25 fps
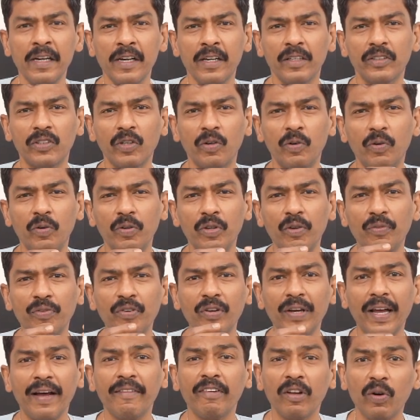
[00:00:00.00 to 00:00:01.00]
So if
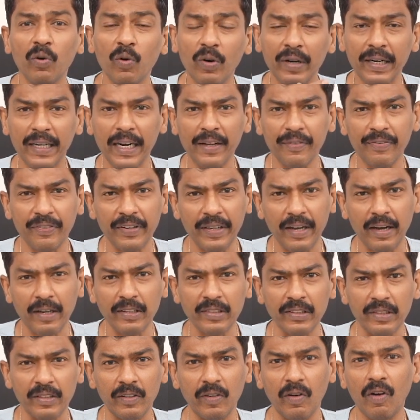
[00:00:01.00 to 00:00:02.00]
you have a road traffic
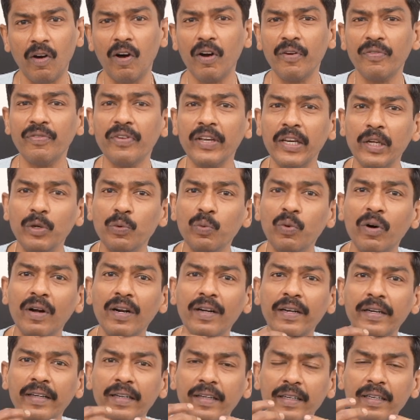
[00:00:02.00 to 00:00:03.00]
accident, or if you're
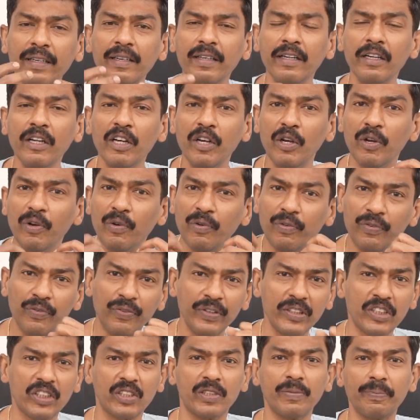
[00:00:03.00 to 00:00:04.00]
involved in a
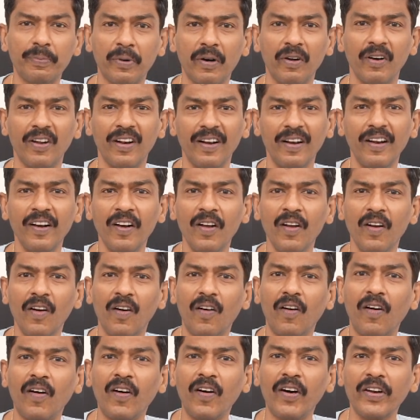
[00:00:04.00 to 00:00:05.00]
fist brawl,
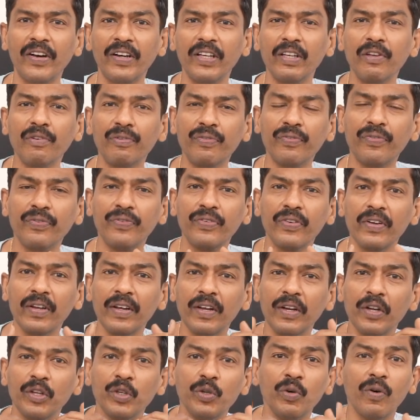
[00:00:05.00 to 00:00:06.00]
or if
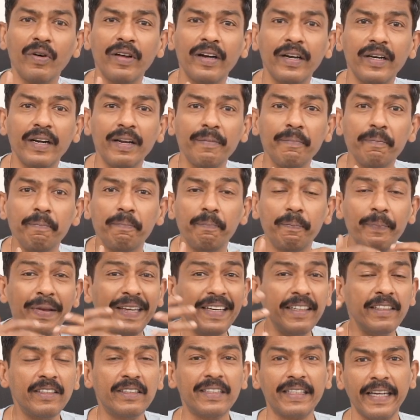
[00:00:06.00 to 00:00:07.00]
you are in a
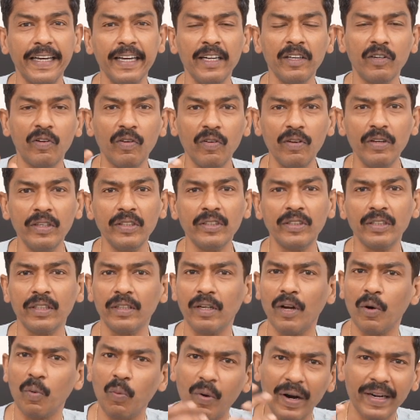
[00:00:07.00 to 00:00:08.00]
big train
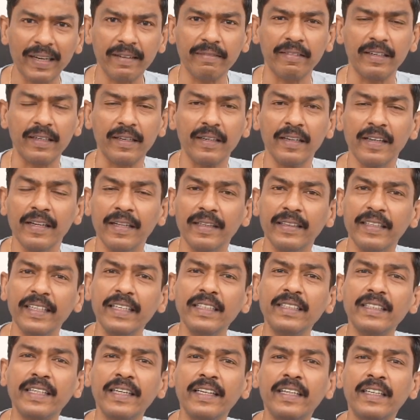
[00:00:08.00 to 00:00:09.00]
collision or whatever.
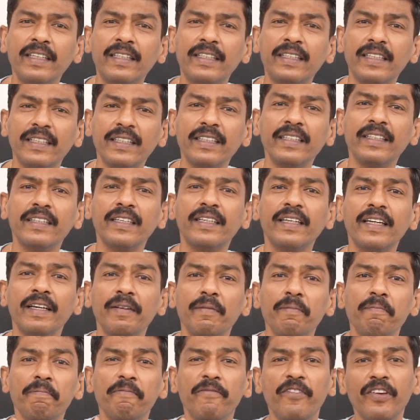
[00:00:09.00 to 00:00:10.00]
These can trigger
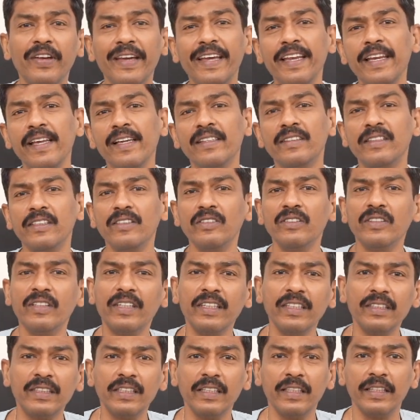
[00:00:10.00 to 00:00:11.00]
various
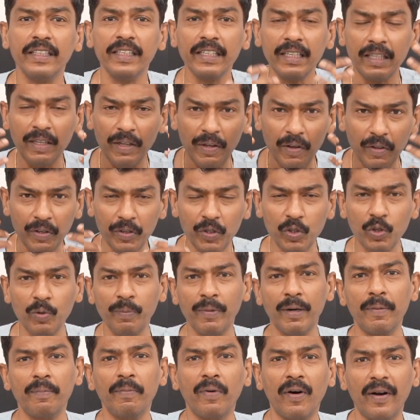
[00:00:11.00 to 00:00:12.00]
injuries in the
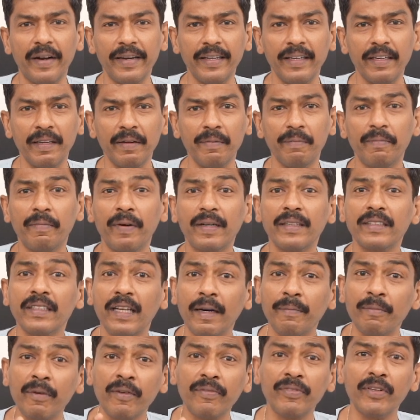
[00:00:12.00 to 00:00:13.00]
human body, but
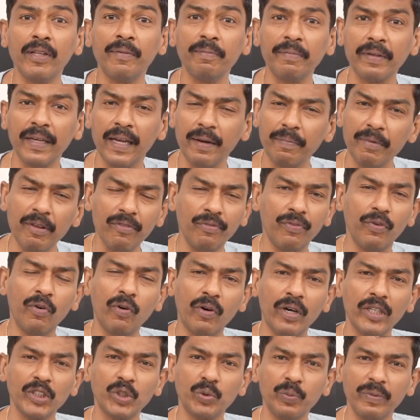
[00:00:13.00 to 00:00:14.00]
some of them can be
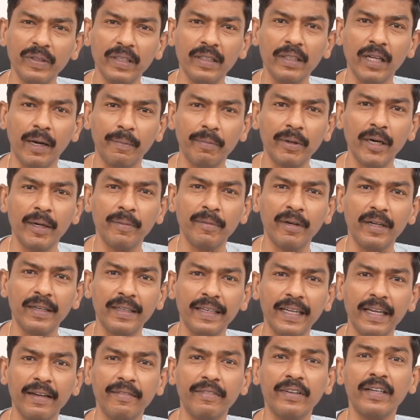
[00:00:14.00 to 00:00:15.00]
focused within the abdominal
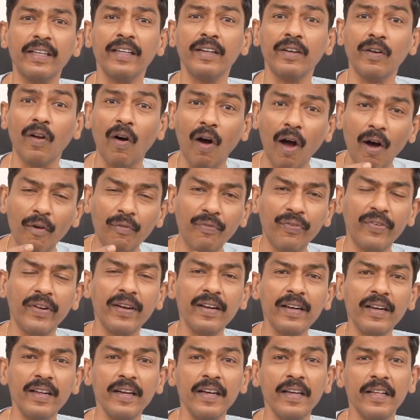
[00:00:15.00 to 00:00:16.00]
cavity, and
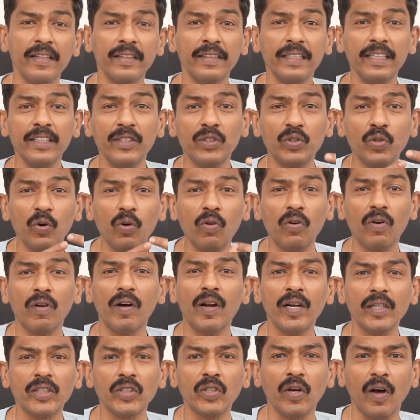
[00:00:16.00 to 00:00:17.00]
often these
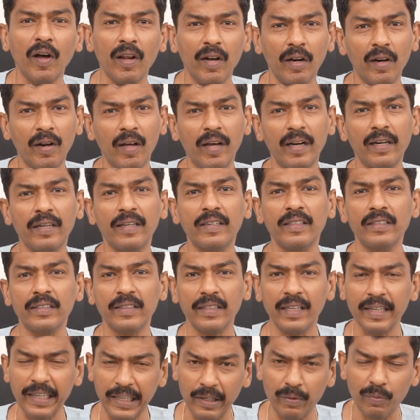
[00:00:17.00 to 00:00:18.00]
so-called solid organs
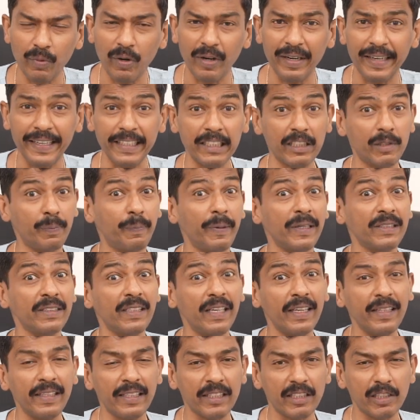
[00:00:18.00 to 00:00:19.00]
are involved,
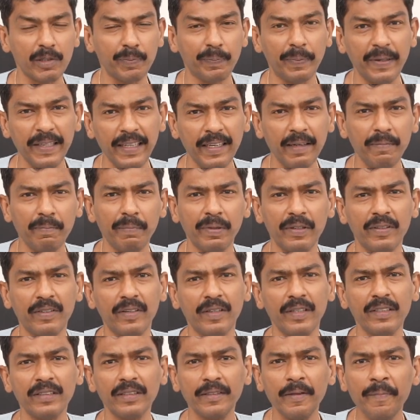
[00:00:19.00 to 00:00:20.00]
especially the spleen,
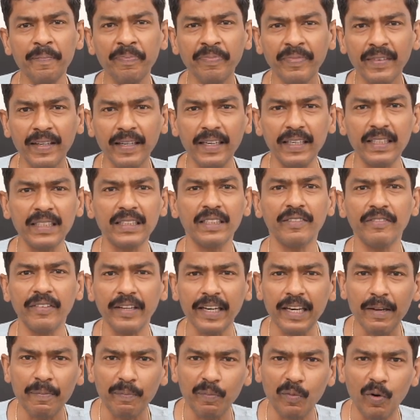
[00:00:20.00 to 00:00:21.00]
because it is a
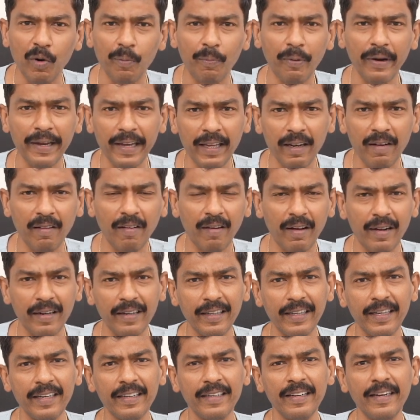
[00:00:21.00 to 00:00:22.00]
very mobile
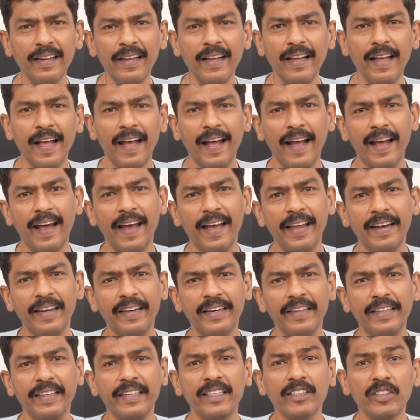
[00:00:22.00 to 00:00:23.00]
organ
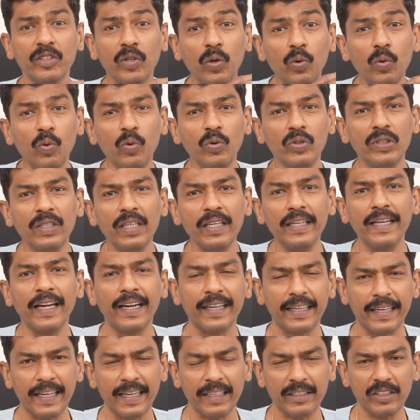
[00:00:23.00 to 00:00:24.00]
and it is loosely
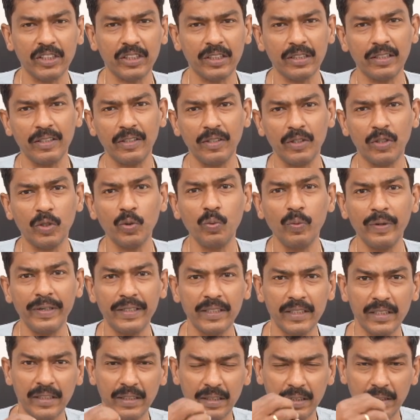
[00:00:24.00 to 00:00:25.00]
attached to
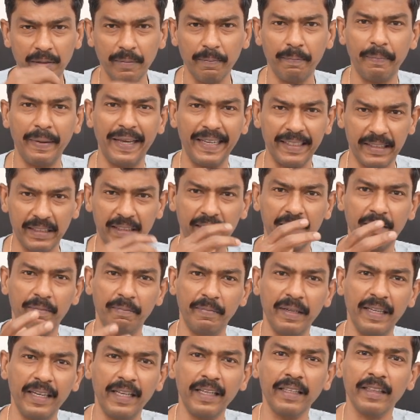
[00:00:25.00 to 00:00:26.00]
its base,
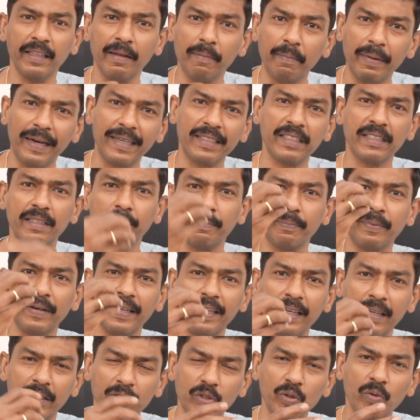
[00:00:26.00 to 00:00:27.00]
meaning the blood supply
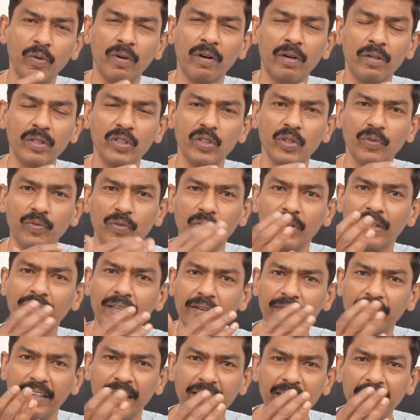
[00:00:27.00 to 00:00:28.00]
and so on and so forth
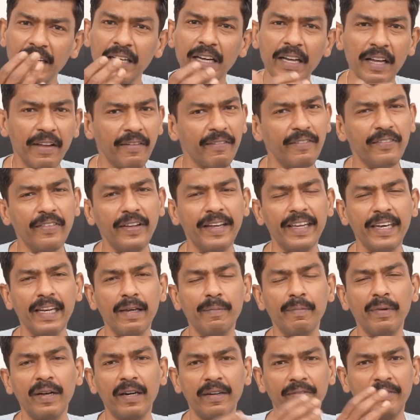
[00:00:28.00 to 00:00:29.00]
are very
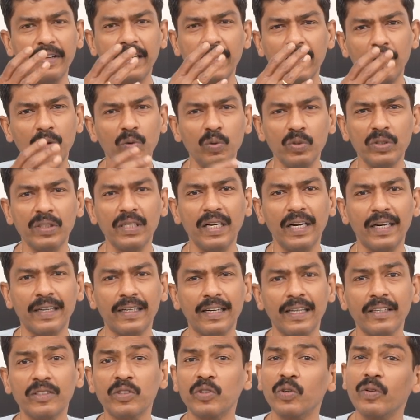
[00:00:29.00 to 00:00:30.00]
variable and very loosely
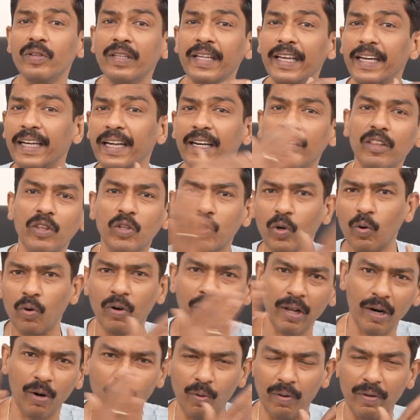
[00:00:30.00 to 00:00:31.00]
attached, so they get
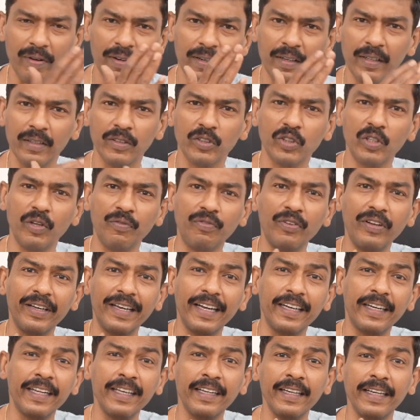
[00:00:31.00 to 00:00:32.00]
thrown around. So if you're
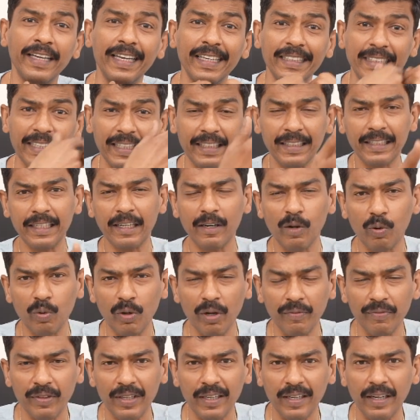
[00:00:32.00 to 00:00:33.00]
getting ejected out
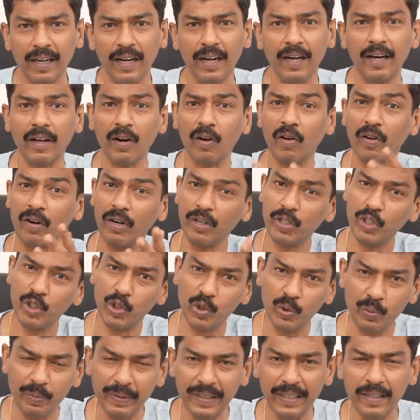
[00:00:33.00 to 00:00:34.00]
of the car or a
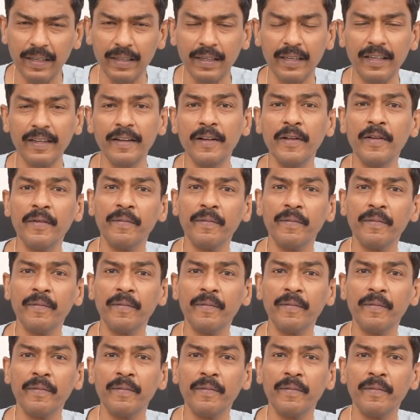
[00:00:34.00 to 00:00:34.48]
two-wheeler,